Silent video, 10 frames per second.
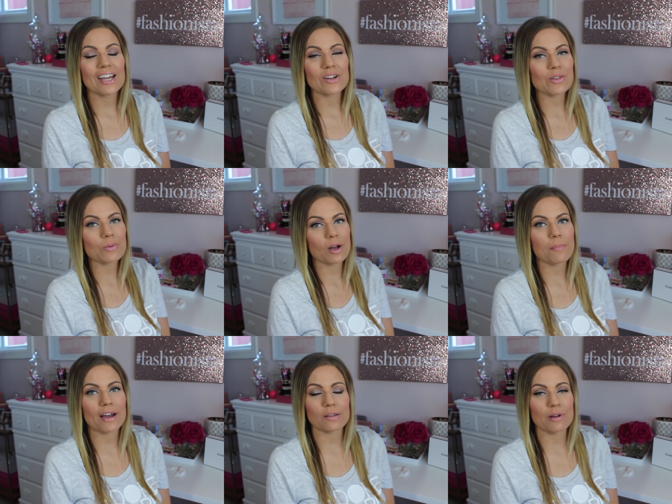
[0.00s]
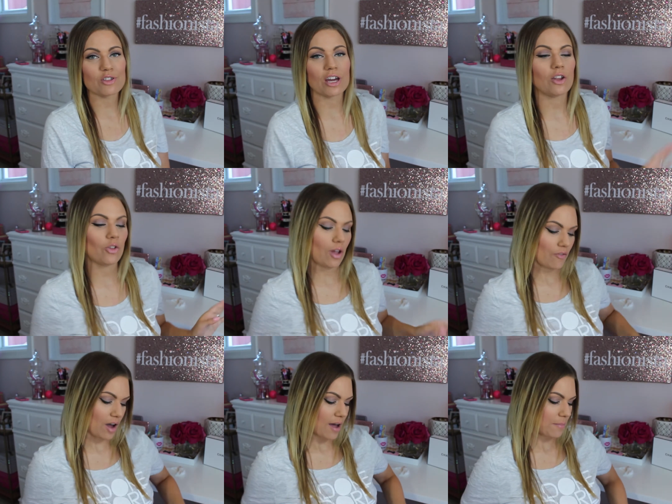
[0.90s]
Hi girls, welcome back to my channel. So
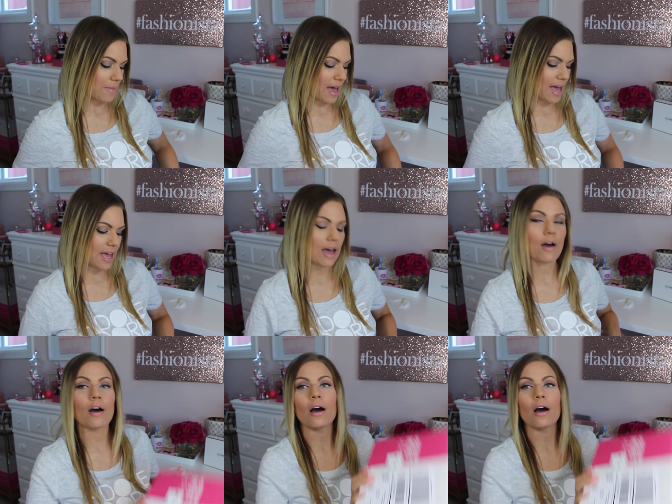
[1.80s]
I've got my